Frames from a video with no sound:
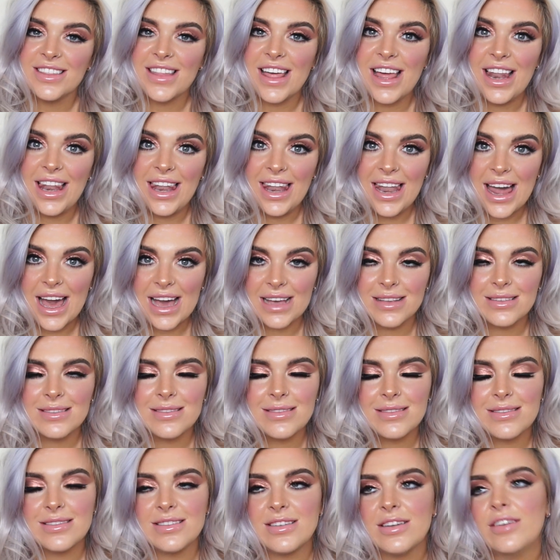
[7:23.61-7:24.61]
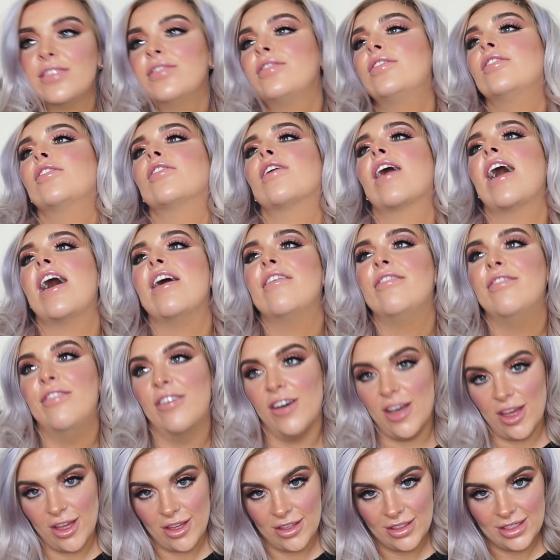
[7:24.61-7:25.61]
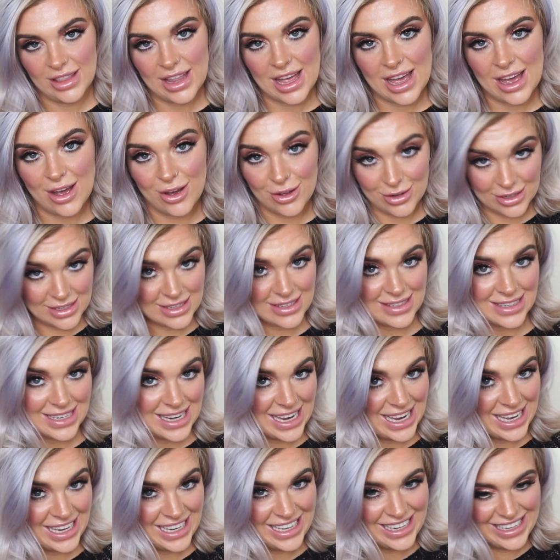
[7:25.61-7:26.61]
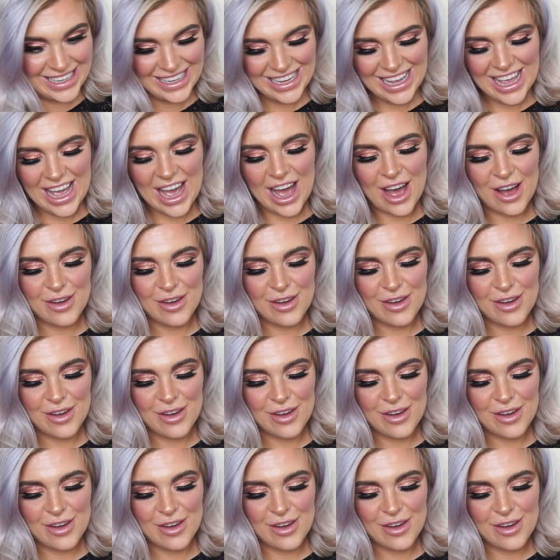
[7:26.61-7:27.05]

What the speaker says: They last forever, like honestly.